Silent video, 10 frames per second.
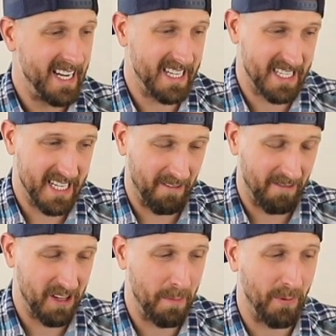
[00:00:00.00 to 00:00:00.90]
It's
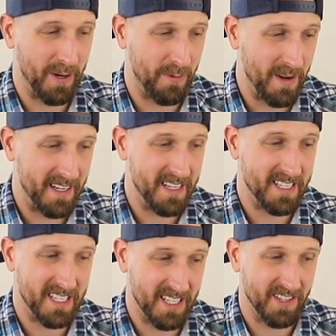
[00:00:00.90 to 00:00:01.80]
definitely a point of weakness
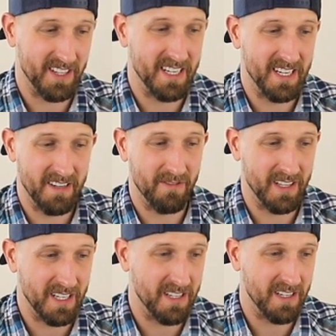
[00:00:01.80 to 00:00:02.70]
still. They didn't
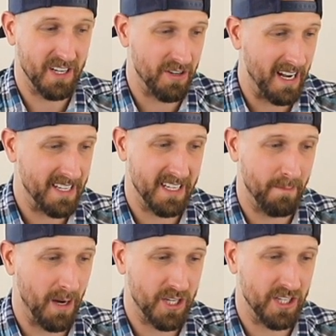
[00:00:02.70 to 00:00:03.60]
really address it
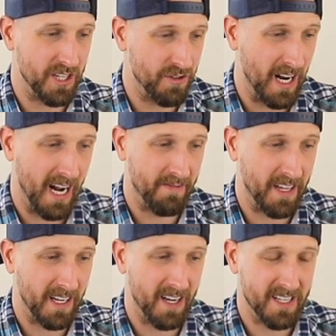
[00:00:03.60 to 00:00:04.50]
much in the draft. They
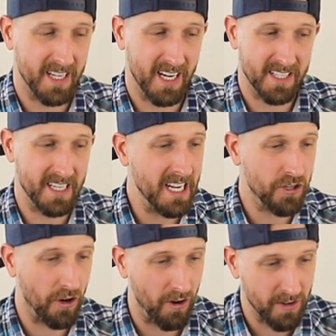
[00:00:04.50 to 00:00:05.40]
got Sadiq
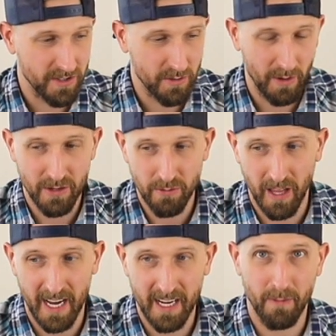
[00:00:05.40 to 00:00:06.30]
Charles, who I do
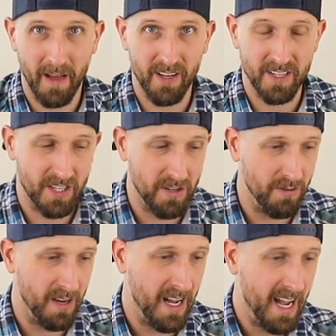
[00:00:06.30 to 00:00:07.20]
like from
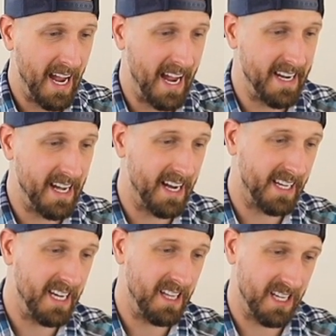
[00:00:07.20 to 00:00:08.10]
LSU, and
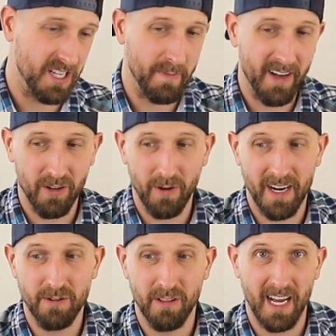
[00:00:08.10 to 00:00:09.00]
Keith Ishmael, who I
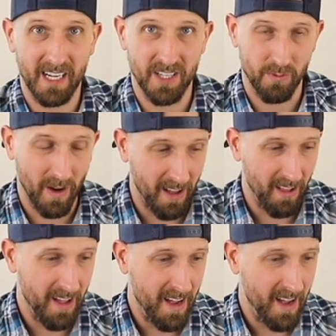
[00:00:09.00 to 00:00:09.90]
do like as
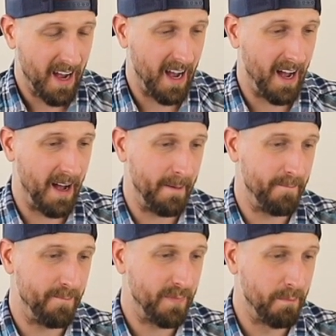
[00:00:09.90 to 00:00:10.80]
well.
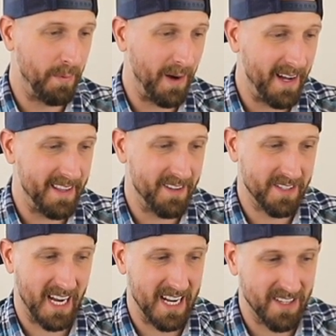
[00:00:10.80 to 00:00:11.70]
But those
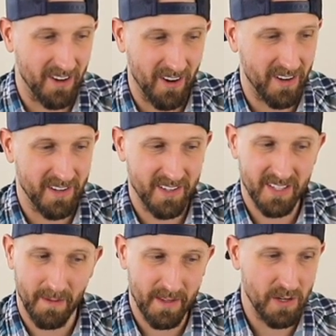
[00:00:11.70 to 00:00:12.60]
guys aren't
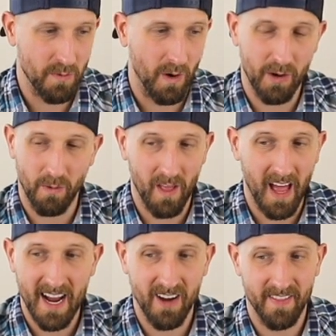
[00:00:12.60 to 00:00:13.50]
something you want to
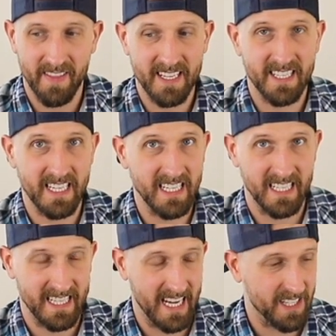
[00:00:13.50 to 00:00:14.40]
rely on this
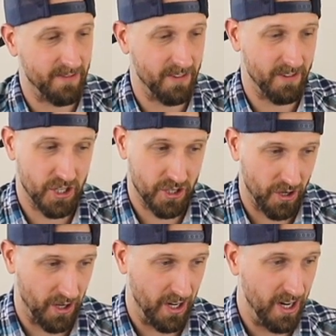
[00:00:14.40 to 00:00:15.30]
season, that's for
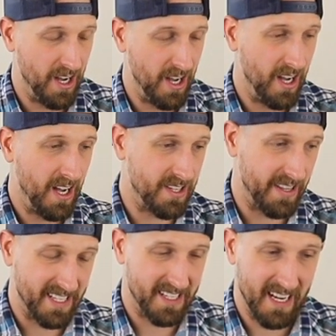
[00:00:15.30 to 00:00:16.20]
sure. So
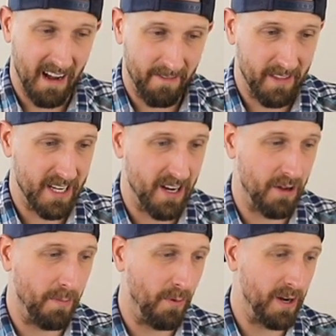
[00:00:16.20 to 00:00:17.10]
that's definitely
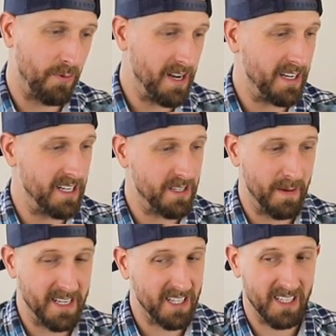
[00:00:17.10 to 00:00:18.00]
another point of weakness.
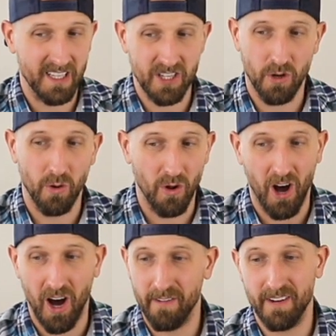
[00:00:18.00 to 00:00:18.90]
Basically, this whole
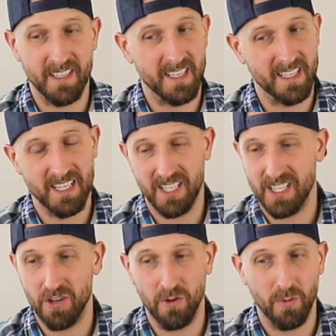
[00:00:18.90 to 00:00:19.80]
offense is just
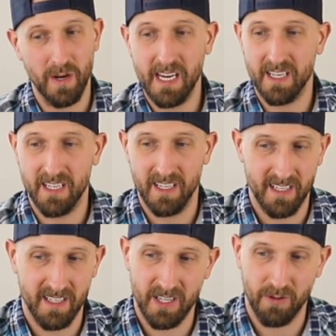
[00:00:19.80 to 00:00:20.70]
too weak
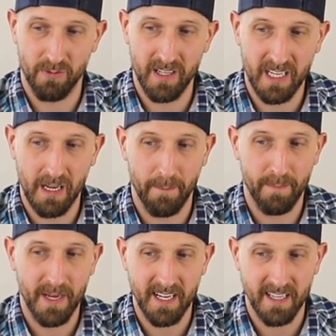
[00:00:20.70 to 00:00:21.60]
to really
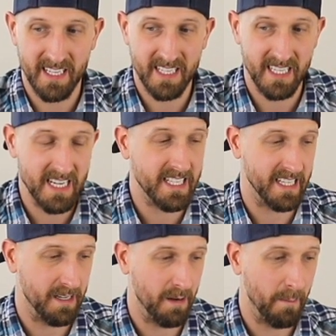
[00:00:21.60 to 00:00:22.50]
compete this
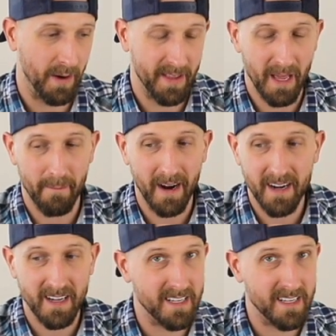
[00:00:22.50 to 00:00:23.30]
season. But that might not